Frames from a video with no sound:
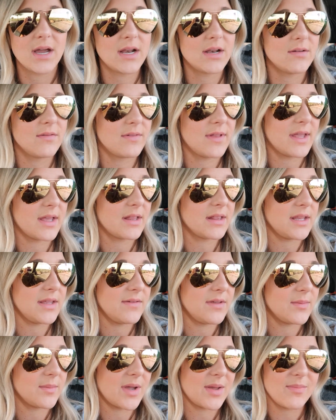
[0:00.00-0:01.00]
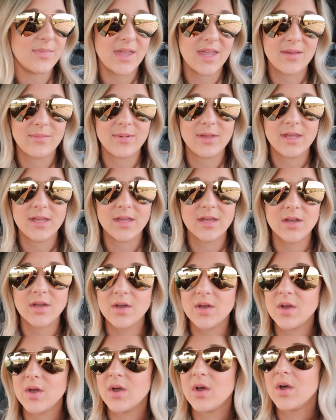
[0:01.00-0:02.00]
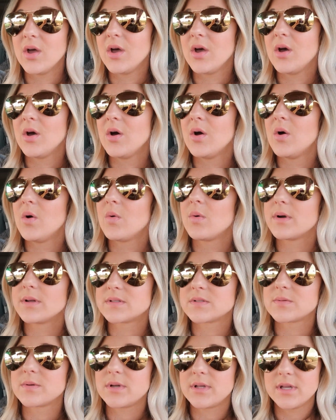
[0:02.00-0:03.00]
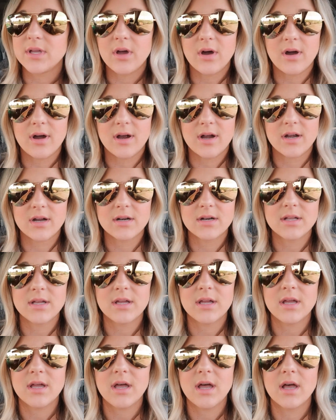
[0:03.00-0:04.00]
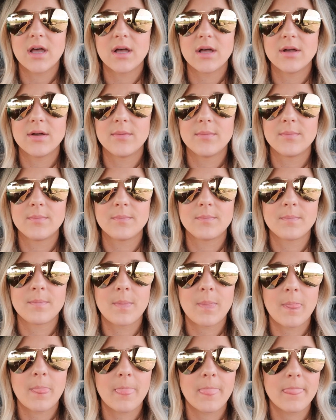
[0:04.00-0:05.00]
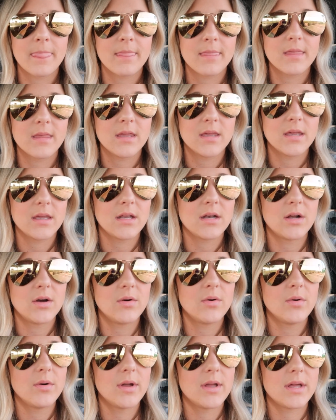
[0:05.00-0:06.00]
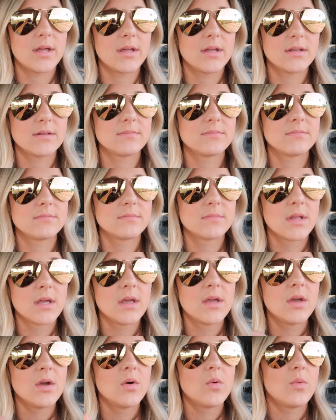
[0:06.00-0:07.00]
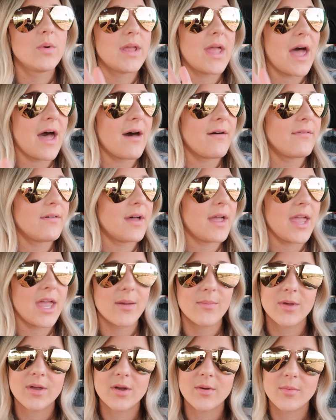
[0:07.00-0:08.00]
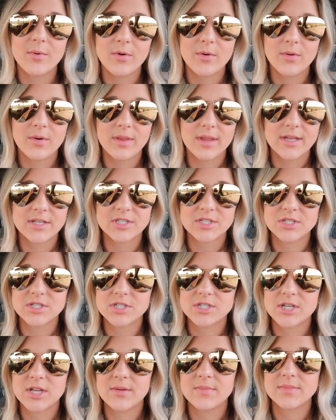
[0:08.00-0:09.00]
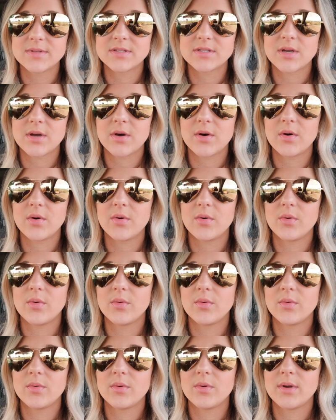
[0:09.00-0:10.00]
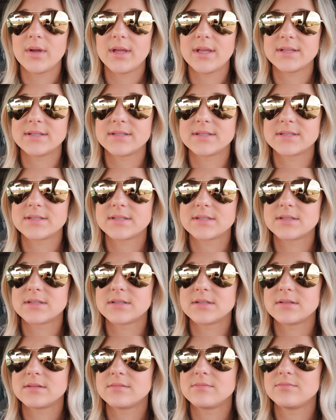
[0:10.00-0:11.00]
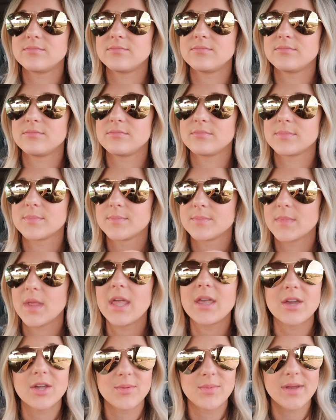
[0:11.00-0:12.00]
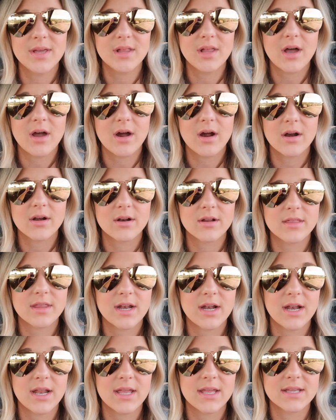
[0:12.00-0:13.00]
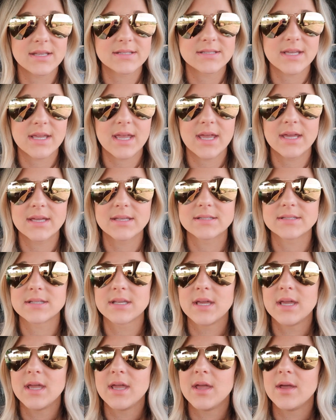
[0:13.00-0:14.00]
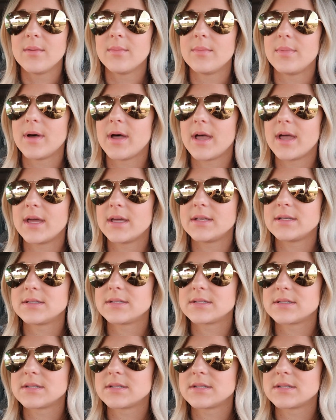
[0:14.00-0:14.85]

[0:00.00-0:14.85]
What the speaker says: kind of like leaving my baby was really hard. You know, we have an amicable relationship, so it could be a lot harder than it is, I guess. But